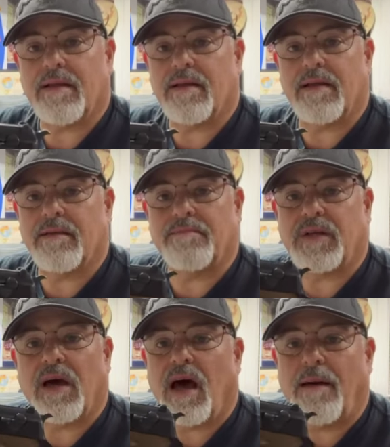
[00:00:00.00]
a
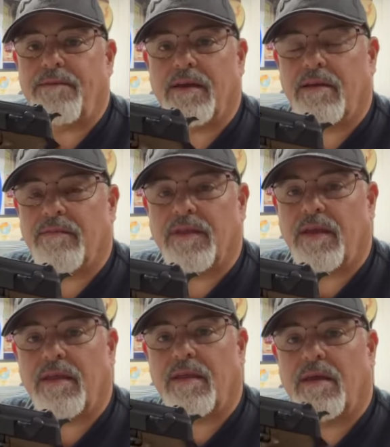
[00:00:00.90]
copy of
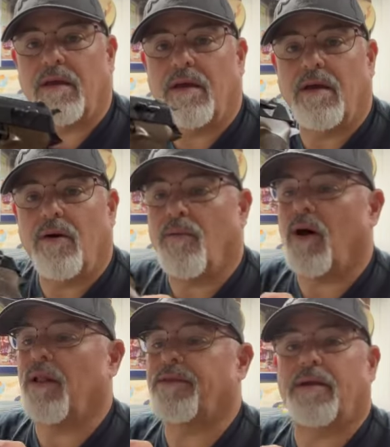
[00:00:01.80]
the
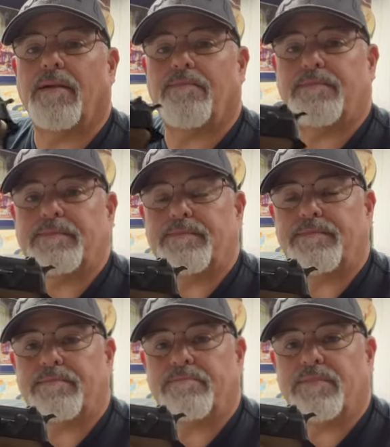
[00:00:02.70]
Walther
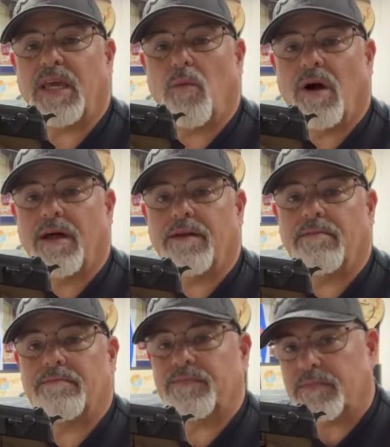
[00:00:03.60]
P1,
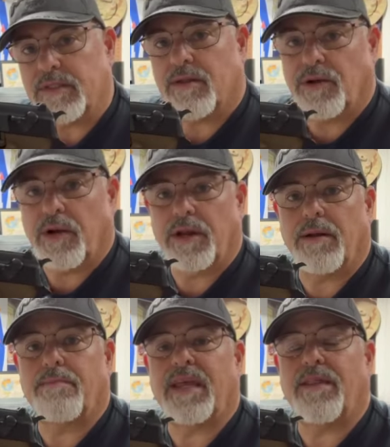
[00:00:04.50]

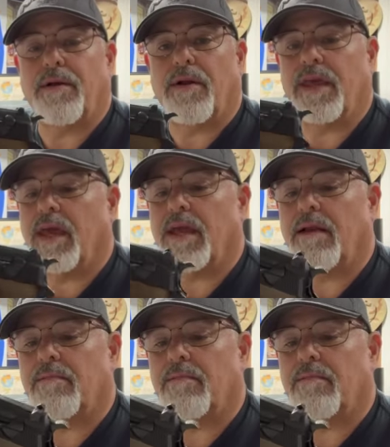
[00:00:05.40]
earlier P38,